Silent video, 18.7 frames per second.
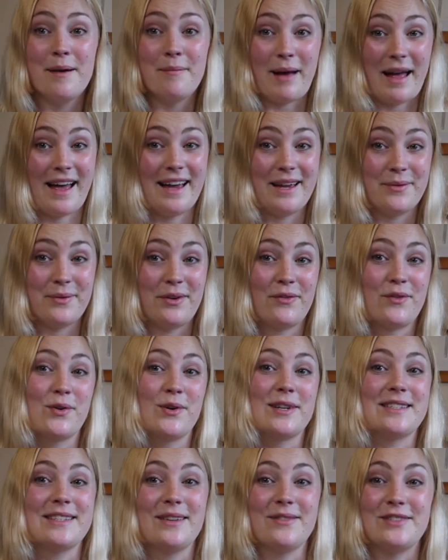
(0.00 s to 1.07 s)
But I would of
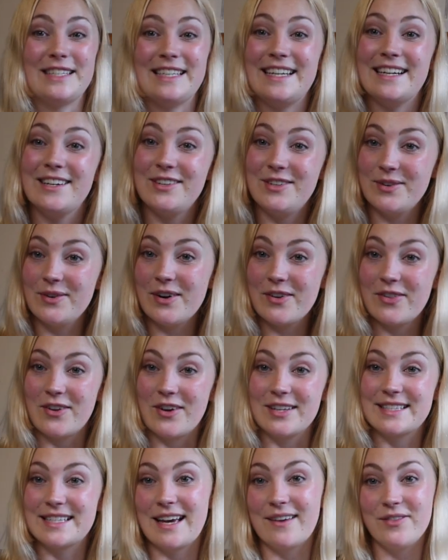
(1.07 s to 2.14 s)
course love to hear your
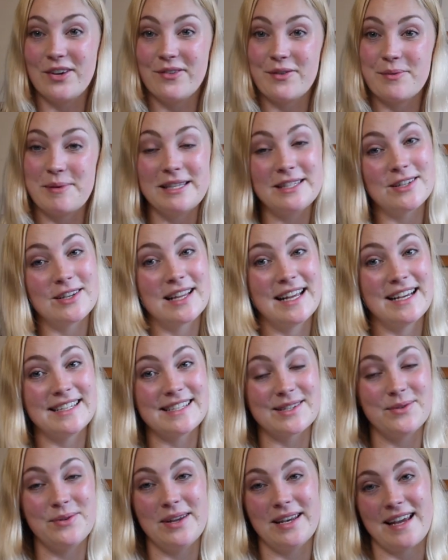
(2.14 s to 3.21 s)
thoughts. Have you ever been to
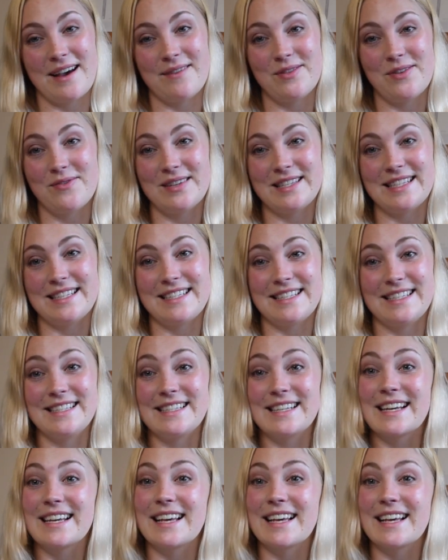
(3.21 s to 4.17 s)
Glasgow, and have you visited